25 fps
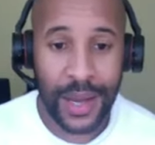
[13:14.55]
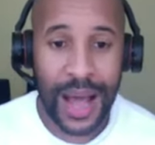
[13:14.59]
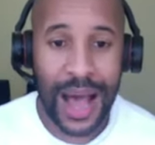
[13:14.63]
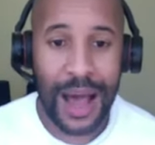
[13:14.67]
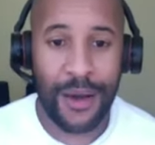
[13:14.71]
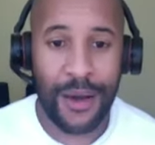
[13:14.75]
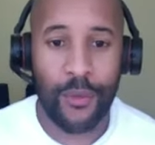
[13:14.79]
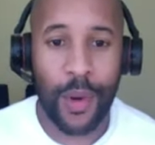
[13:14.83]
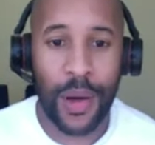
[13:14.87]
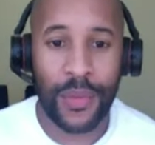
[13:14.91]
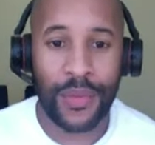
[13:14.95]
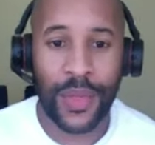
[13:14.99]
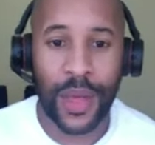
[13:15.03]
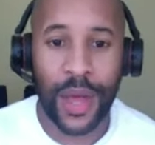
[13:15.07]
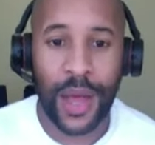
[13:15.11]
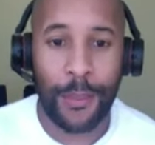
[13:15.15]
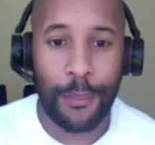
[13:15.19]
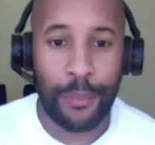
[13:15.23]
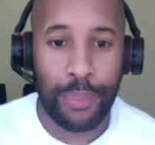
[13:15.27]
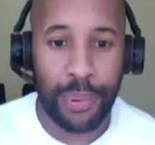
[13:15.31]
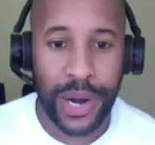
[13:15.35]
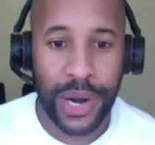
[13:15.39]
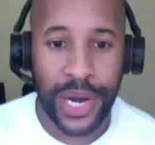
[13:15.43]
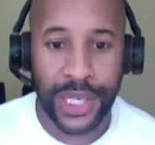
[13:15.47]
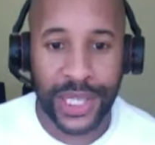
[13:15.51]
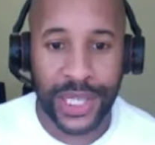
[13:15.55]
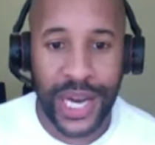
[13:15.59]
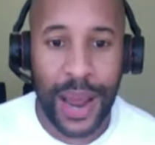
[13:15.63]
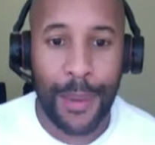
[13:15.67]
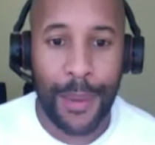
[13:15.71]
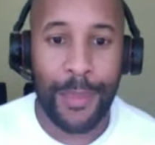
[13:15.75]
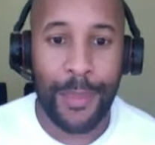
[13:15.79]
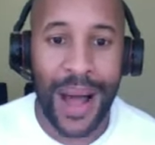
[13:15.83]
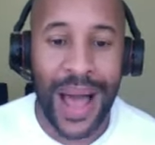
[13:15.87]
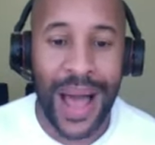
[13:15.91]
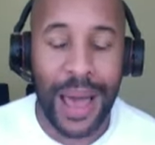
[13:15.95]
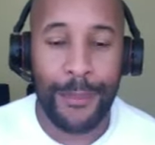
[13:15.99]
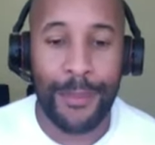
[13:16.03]
I've won the British
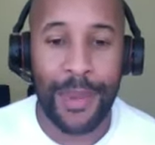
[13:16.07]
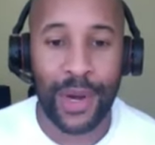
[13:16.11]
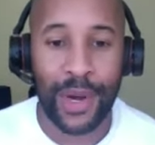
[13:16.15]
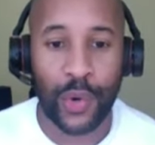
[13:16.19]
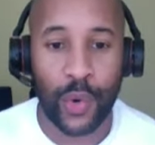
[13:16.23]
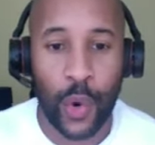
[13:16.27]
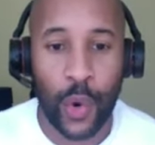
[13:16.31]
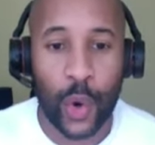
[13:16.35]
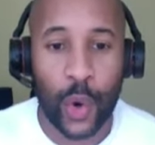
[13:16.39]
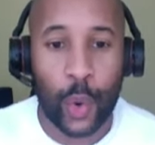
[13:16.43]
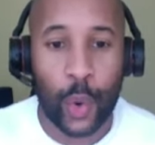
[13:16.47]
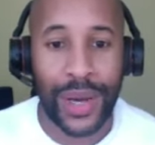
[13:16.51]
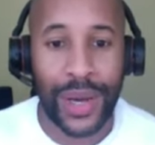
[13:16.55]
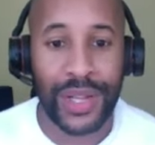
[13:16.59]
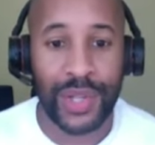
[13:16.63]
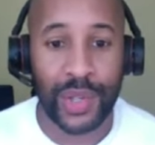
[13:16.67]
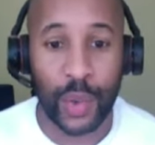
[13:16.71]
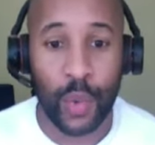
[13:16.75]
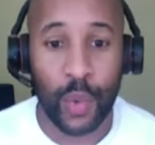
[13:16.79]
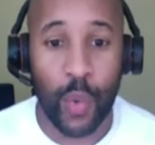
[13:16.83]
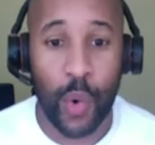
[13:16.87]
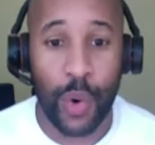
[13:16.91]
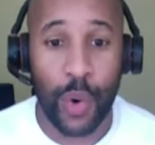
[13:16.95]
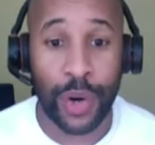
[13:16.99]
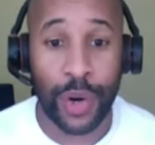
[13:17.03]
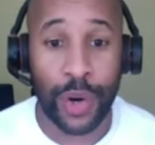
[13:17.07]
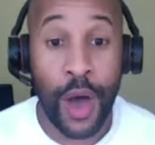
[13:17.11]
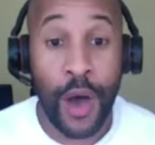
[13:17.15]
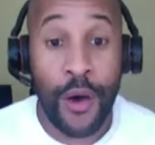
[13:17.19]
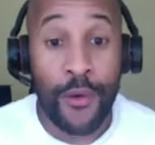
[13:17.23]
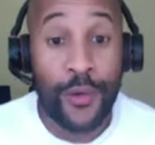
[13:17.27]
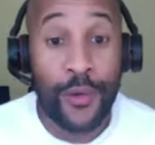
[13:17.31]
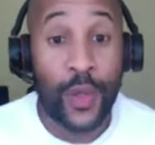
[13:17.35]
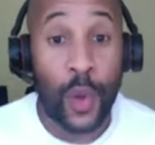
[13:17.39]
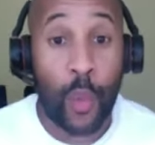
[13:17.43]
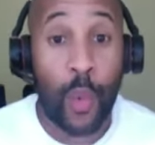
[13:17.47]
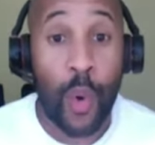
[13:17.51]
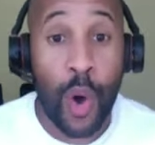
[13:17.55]
Empire Medal, Queen's Award
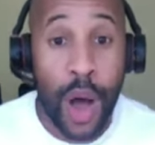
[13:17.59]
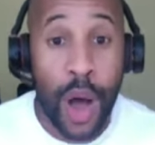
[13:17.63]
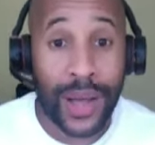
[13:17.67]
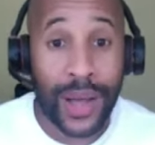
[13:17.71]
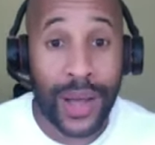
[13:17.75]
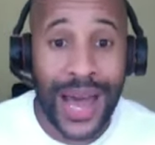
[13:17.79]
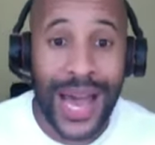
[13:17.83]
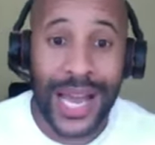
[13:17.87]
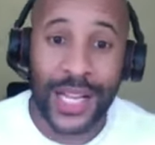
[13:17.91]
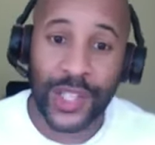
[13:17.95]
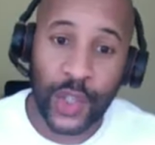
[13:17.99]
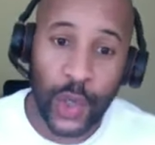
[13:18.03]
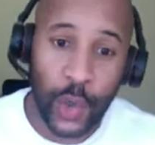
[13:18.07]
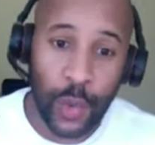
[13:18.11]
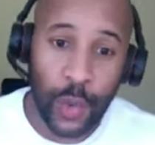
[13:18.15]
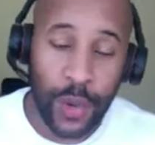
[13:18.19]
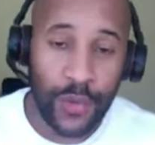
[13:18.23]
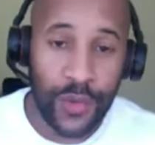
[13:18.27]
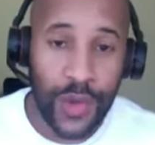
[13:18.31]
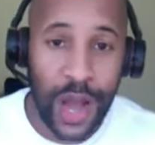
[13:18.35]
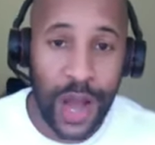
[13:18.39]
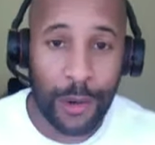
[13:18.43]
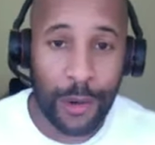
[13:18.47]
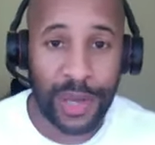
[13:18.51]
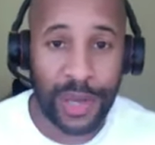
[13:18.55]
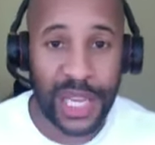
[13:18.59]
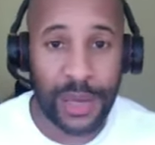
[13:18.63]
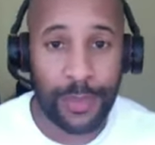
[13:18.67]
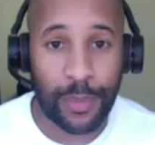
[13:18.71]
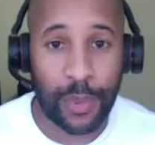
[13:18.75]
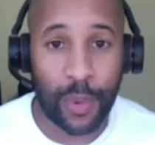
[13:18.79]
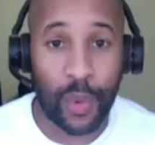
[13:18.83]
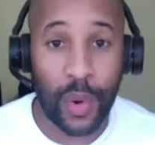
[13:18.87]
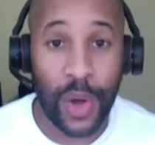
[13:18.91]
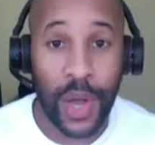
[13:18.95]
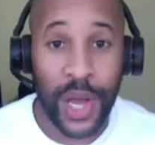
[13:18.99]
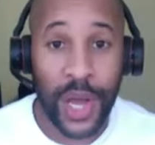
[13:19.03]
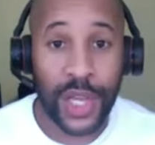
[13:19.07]
for the work that I do with young
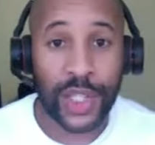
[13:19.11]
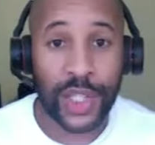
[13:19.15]
people.